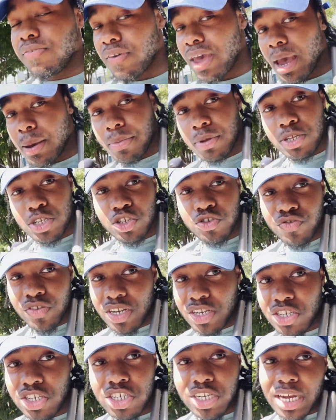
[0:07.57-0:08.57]
Fabulous
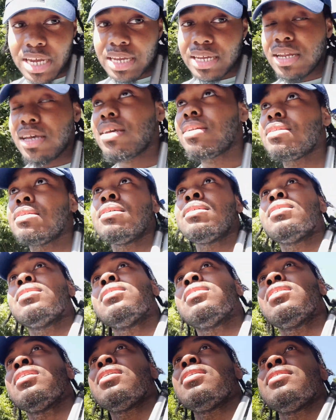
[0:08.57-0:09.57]
Reach checking in,
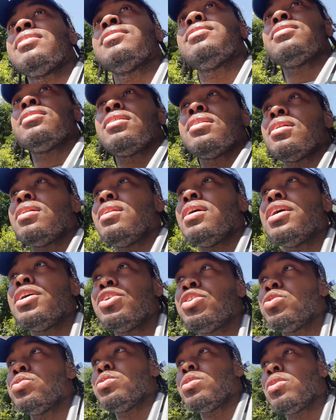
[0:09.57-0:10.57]

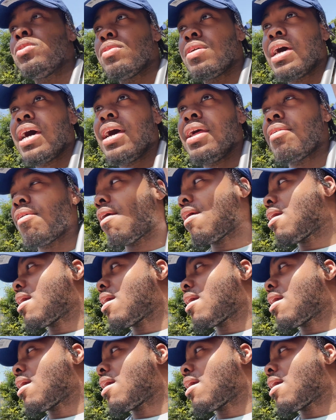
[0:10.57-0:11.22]
letting you know that